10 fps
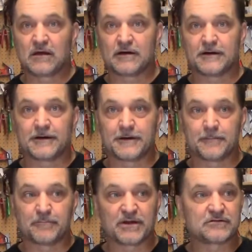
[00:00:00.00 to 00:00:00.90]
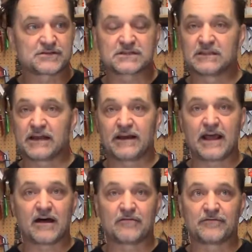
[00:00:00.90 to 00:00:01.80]
but just let it
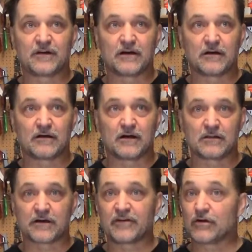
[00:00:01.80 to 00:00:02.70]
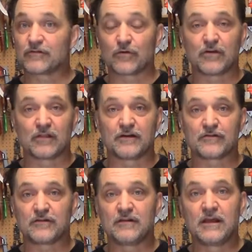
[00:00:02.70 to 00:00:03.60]
have a lot of air
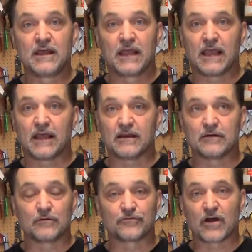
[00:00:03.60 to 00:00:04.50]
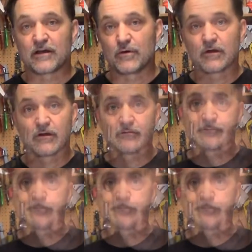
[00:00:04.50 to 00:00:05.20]
circulation and it'll dry quicker.